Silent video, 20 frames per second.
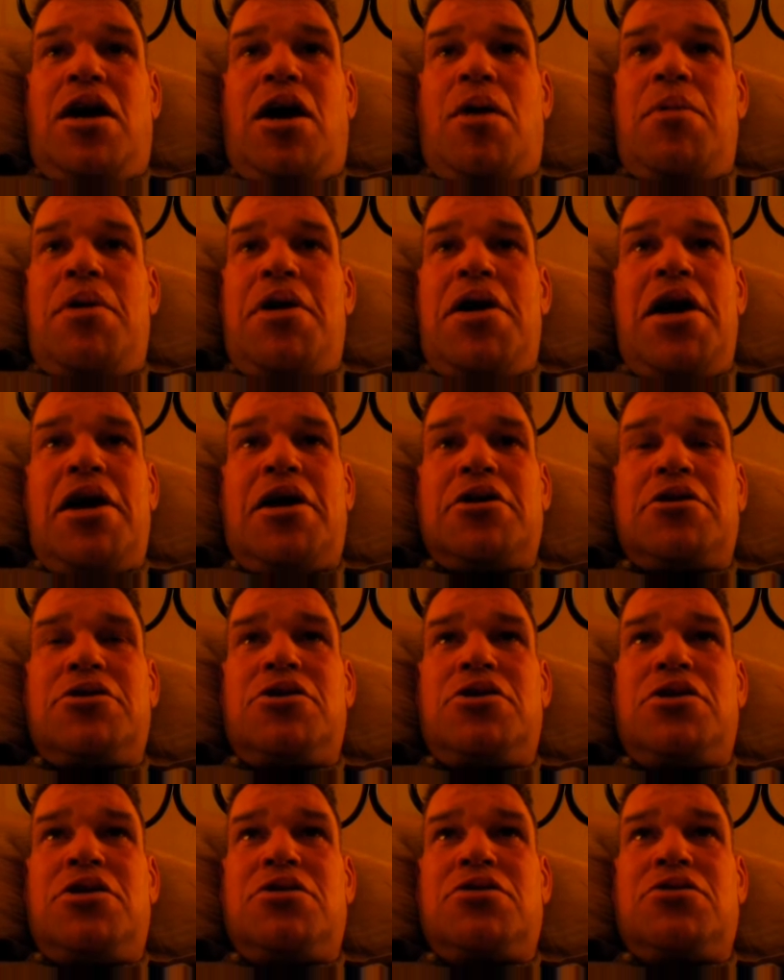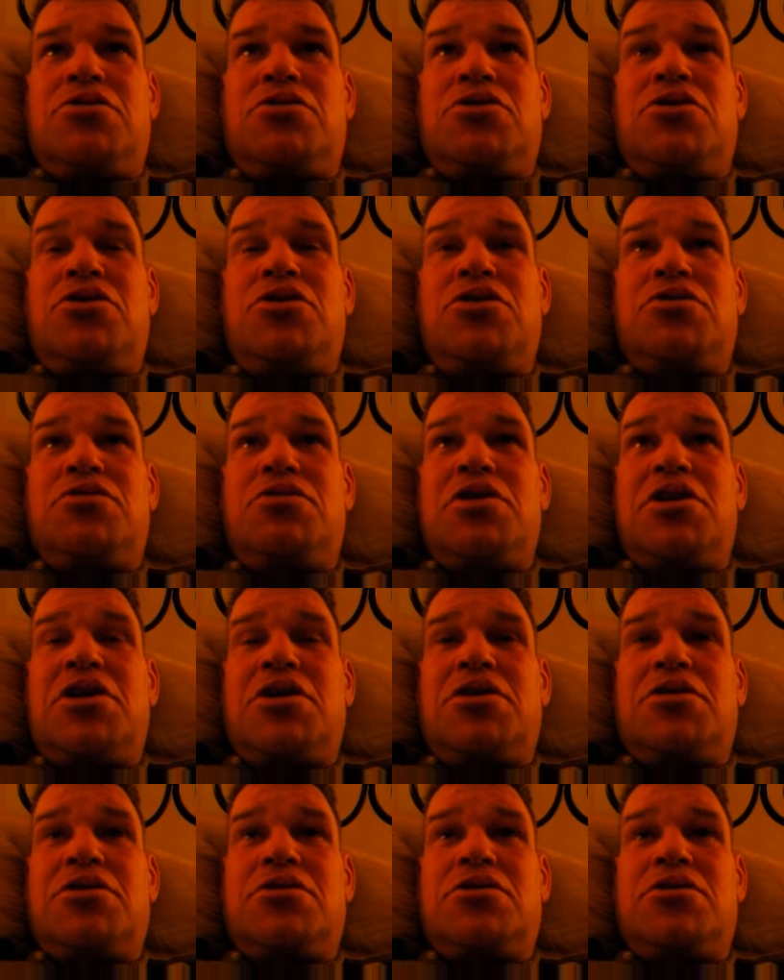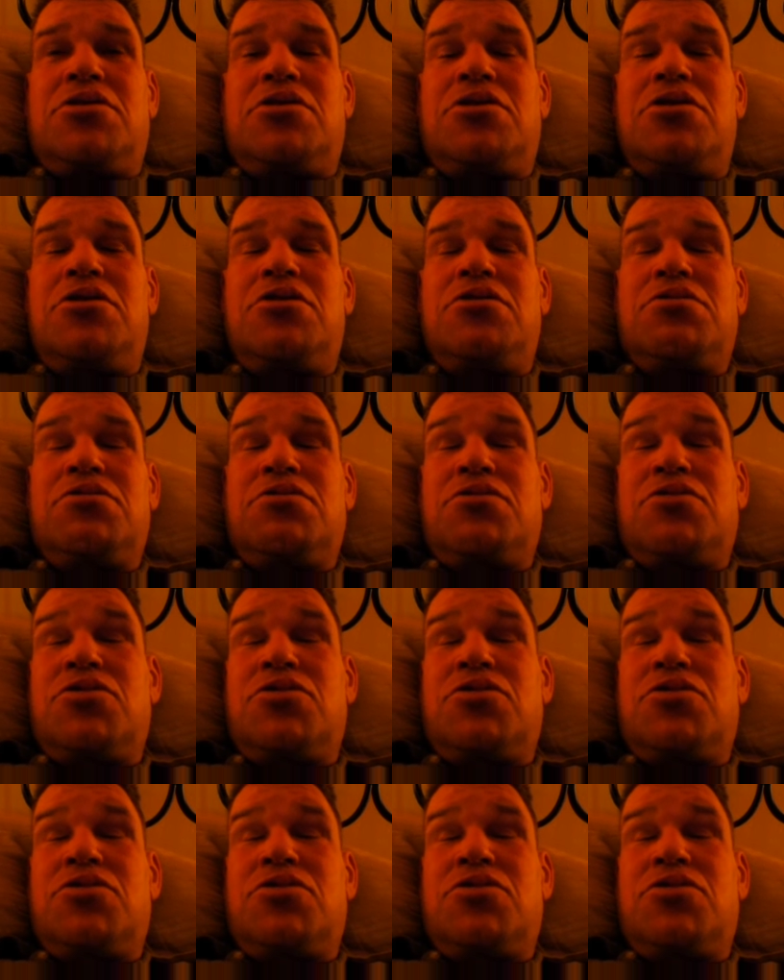I mean, heck, two or three, two